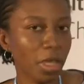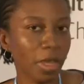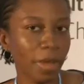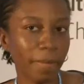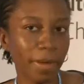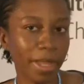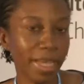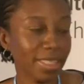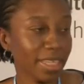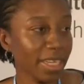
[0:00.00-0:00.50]

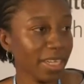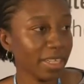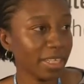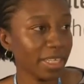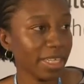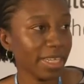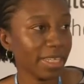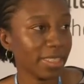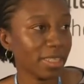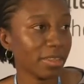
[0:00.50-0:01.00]
But as I
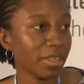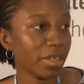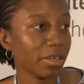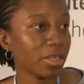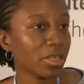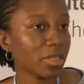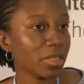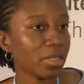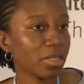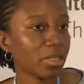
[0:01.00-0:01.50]
indicated, there
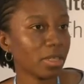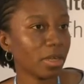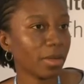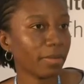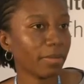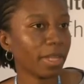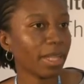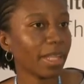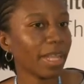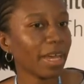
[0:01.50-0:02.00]
is
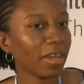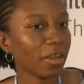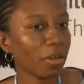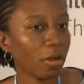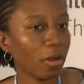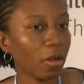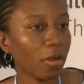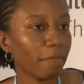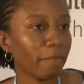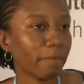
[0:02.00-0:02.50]
a lack
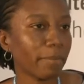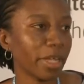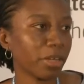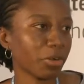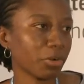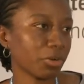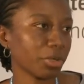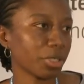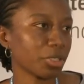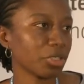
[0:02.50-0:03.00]
of
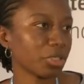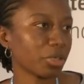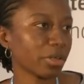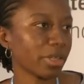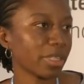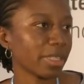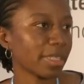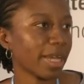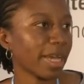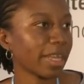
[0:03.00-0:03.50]

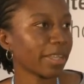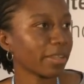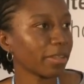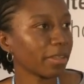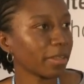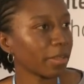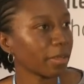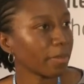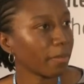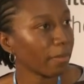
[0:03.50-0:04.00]
microinsurance at
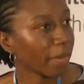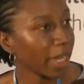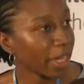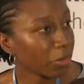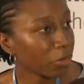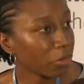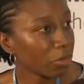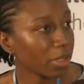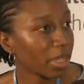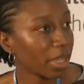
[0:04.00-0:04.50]
the
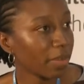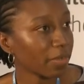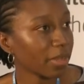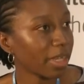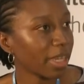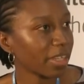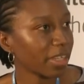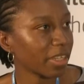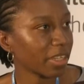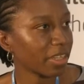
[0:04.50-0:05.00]
micro
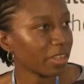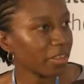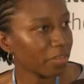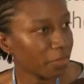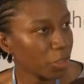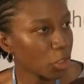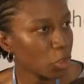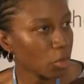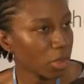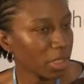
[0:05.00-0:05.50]
level, at the
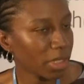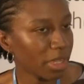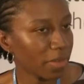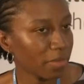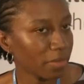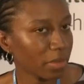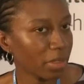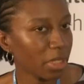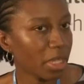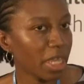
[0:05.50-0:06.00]
individual
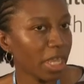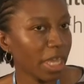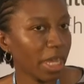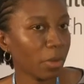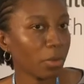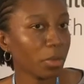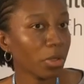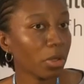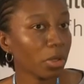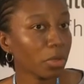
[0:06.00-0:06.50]
level.
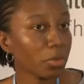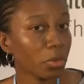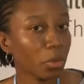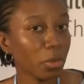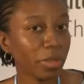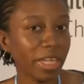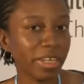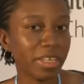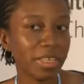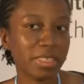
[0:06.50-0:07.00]
And we all
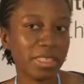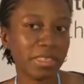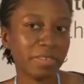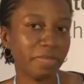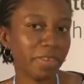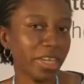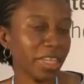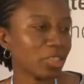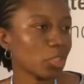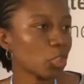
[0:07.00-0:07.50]
know that these
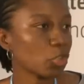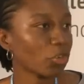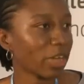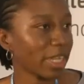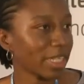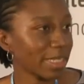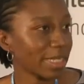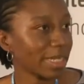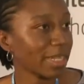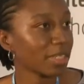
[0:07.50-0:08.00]
events
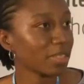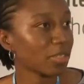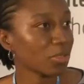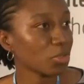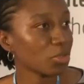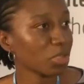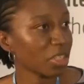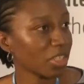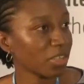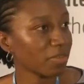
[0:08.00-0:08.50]
translate
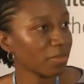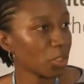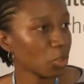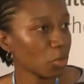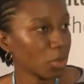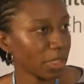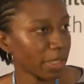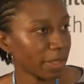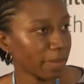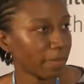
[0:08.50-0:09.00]
into
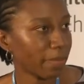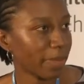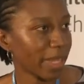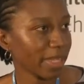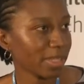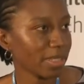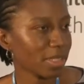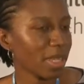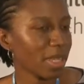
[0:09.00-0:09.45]
individual impacts.